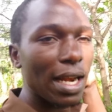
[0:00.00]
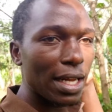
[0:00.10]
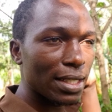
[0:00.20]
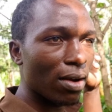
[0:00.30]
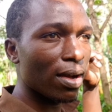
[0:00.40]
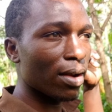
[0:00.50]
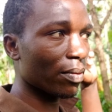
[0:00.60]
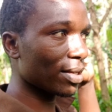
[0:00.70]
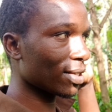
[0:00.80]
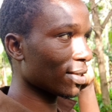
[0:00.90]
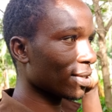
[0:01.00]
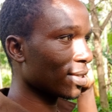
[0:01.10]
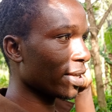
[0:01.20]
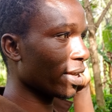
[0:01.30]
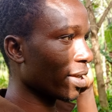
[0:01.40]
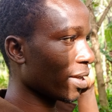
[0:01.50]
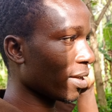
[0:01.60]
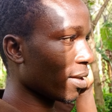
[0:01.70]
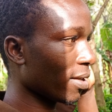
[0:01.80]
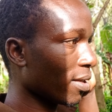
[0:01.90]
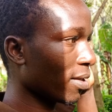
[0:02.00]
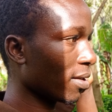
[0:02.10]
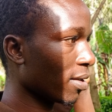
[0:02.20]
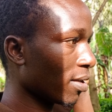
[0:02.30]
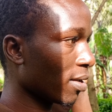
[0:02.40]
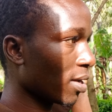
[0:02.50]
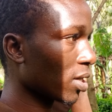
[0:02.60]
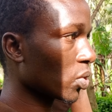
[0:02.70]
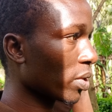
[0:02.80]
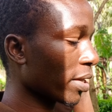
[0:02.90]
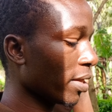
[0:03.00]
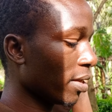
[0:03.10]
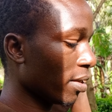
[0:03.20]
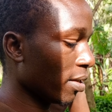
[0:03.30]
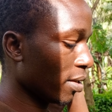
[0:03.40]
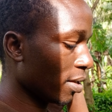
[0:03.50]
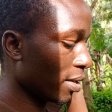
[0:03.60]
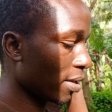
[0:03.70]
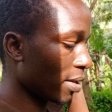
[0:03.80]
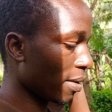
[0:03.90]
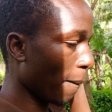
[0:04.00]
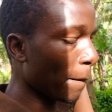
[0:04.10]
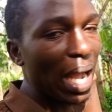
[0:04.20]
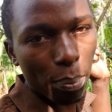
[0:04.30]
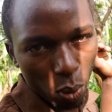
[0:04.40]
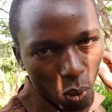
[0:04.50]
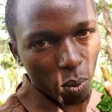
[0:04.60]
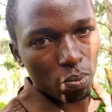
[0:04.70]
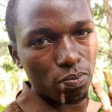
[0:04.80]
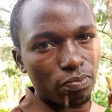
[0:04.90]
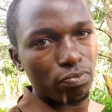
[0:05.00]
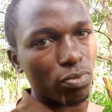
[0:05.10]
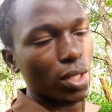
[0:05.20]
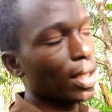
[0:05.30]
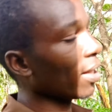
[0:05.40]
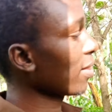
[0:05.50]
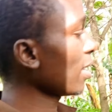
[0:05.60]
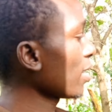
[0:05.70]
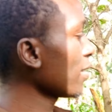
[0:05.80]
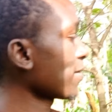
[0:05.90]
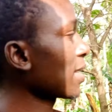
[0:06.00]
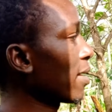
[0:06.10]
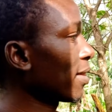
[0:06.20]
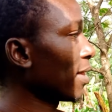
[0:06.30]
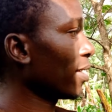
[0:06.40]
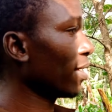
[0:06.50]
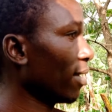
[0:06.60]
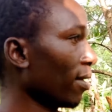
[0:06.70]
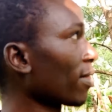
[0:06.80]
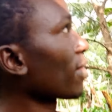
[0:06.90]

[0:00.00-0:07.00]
another one which is uh, actually purple the leaves and the